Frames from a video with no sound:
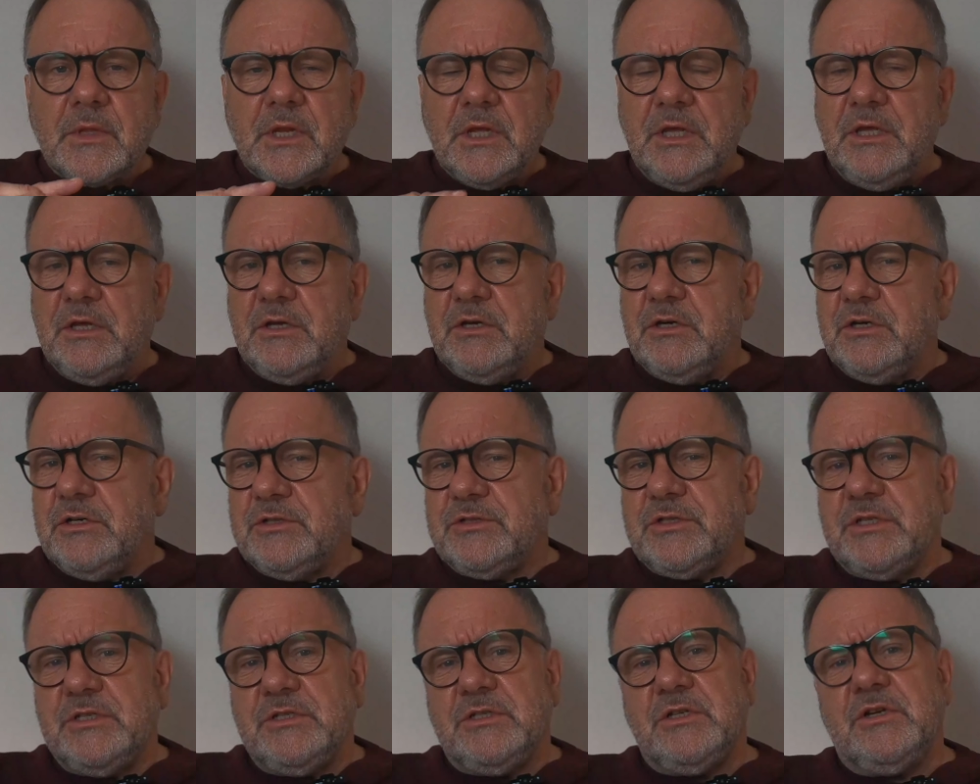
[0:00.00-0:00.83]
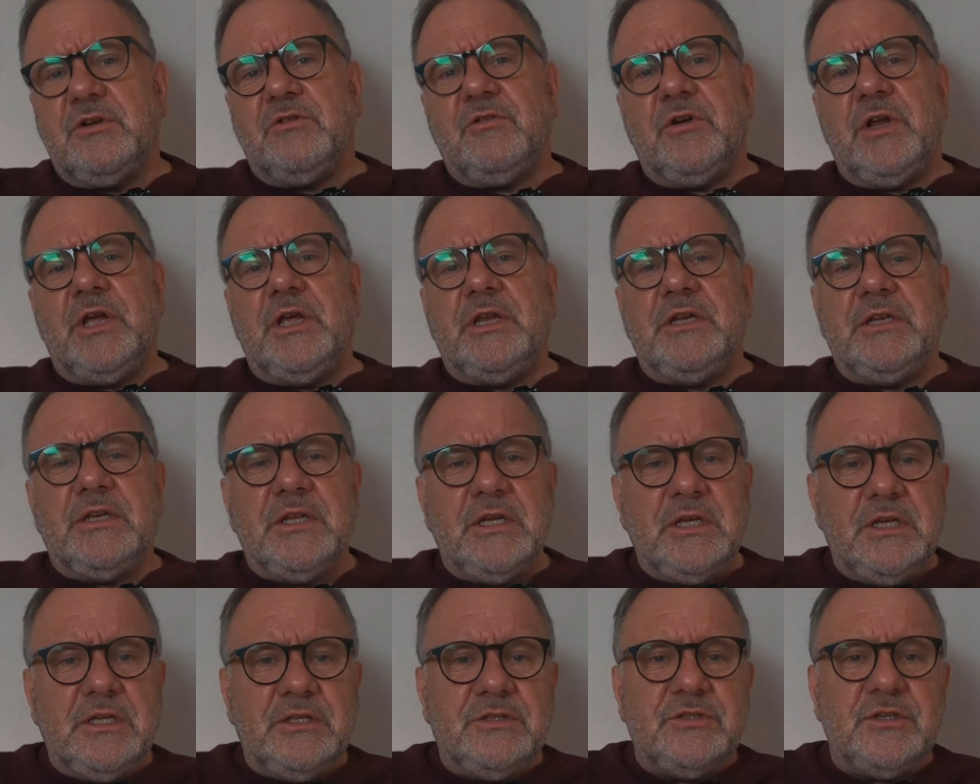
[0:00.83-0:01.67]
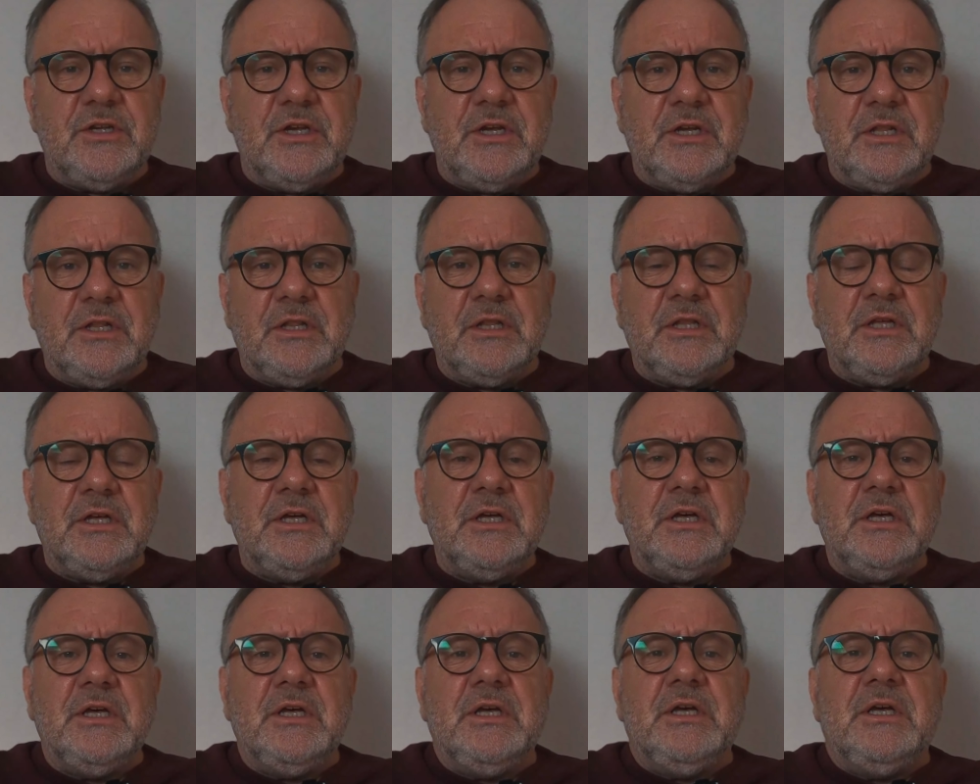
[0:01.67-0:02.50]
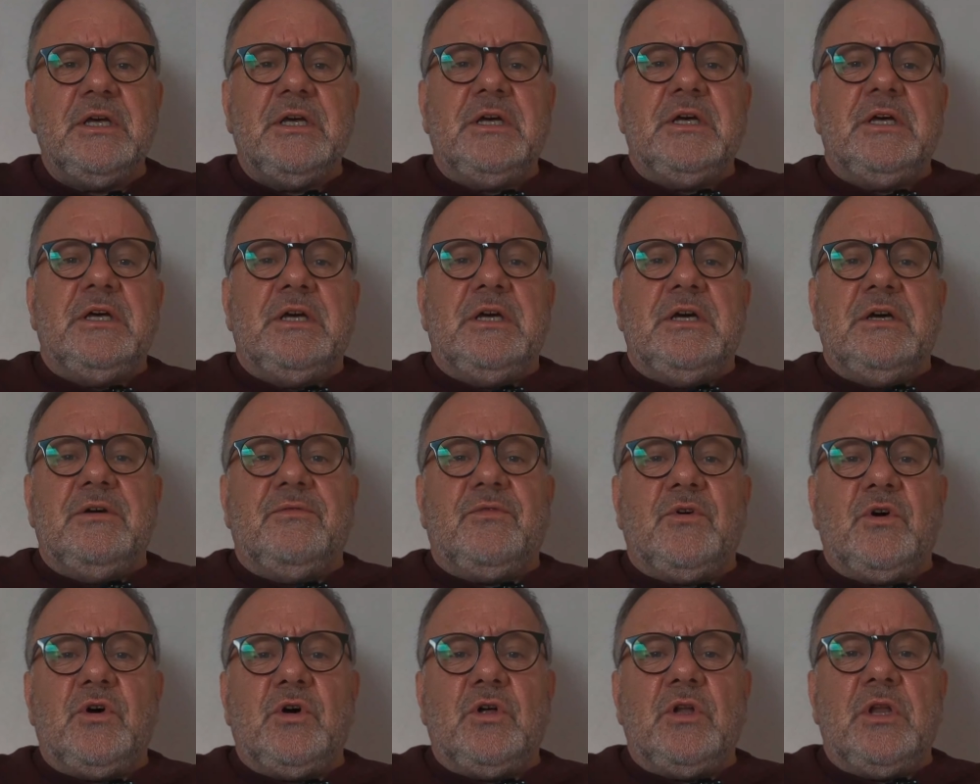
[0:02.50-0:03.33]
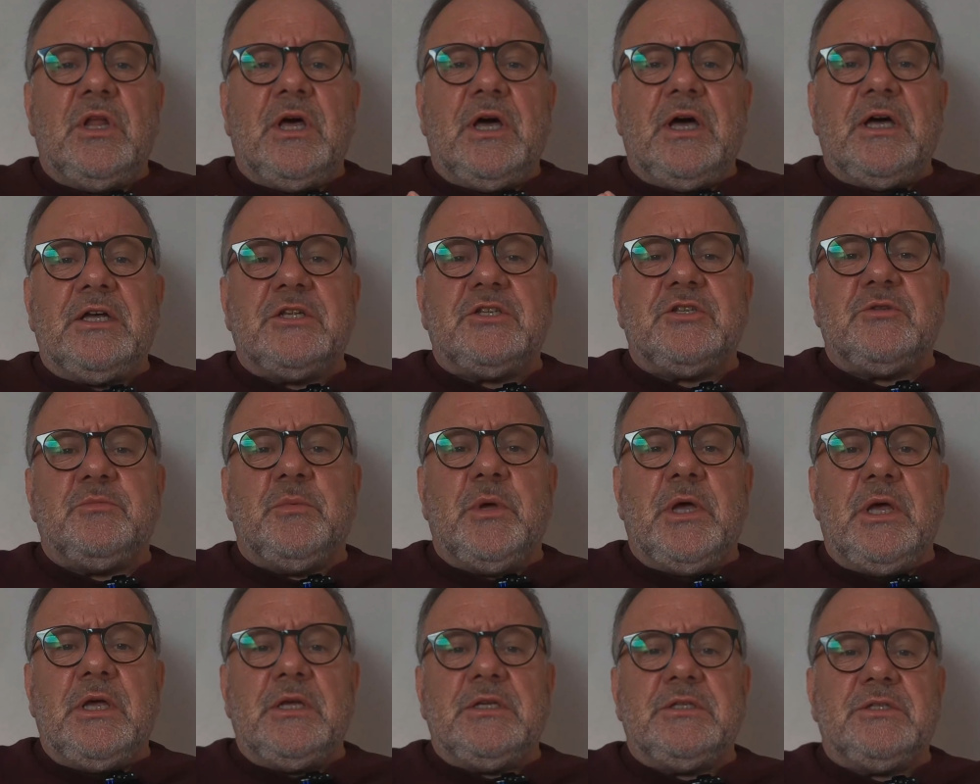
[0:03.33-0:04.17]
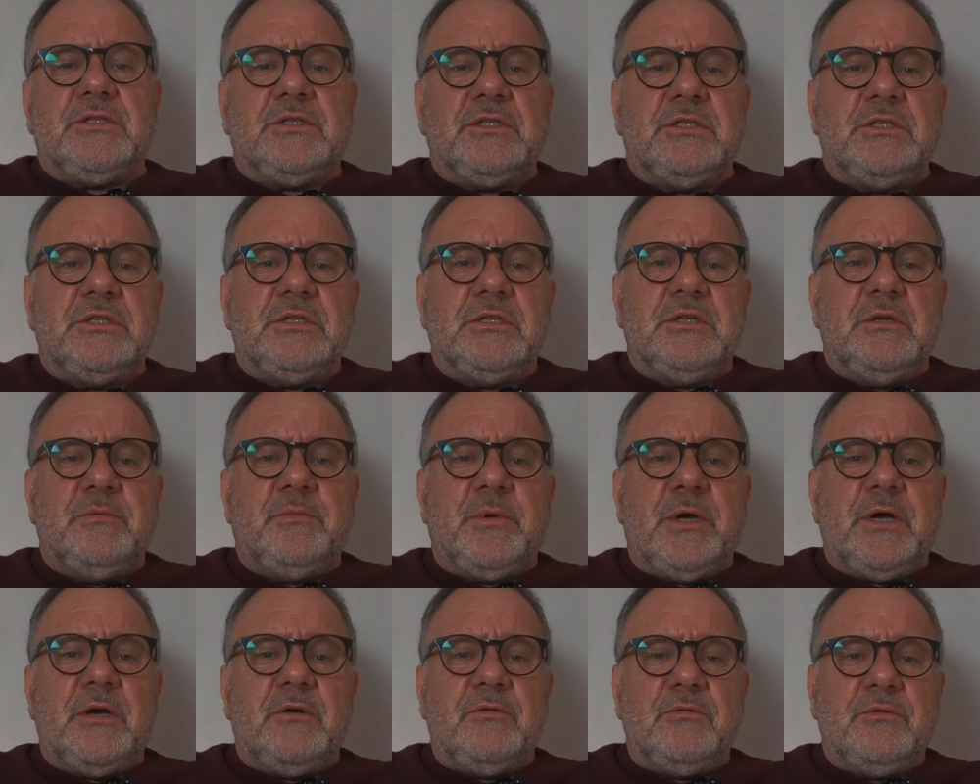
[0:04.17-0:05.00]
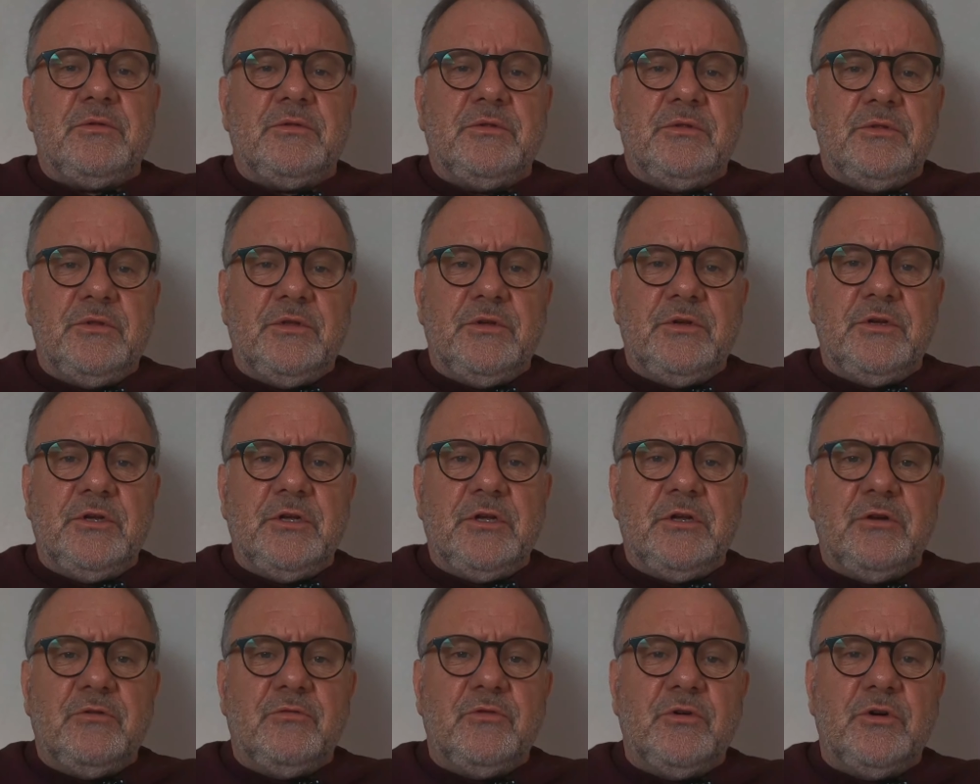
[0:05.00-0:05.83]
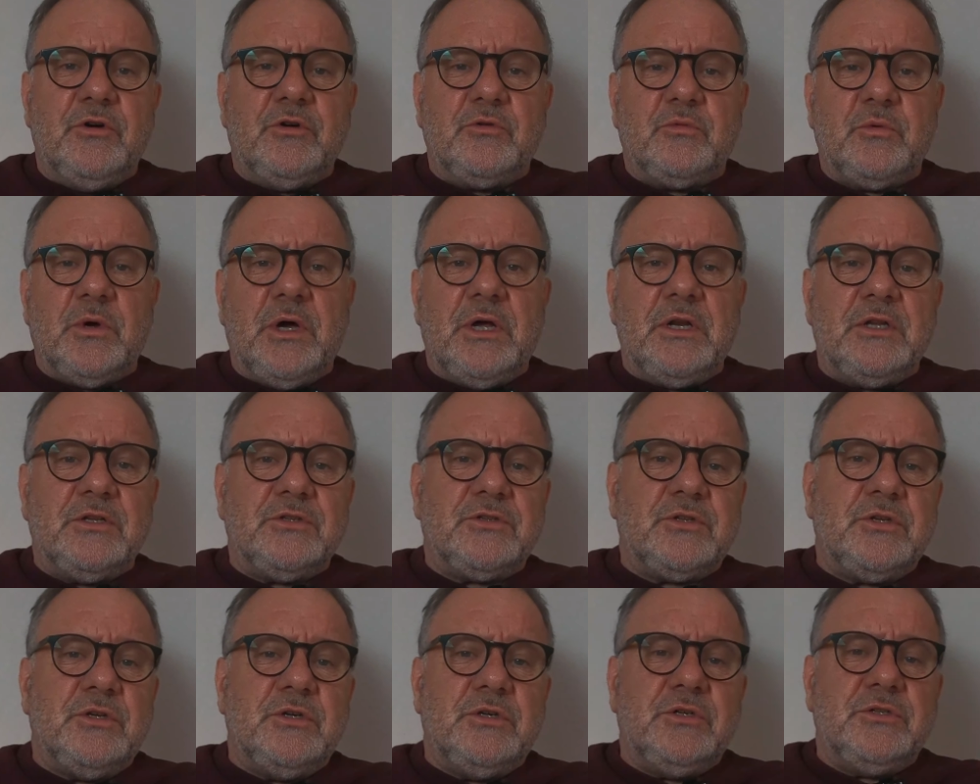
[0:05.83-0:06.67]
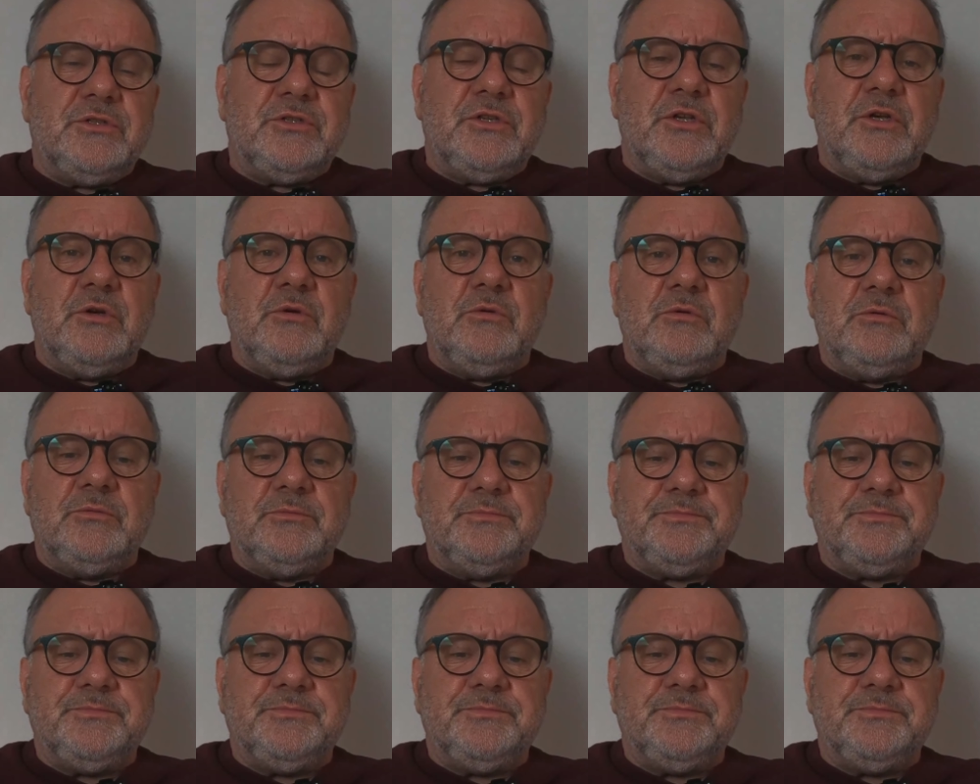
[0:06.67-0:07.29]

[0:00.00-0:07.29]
He goes into great detail of all aspects about the Rode Wireless Go 2.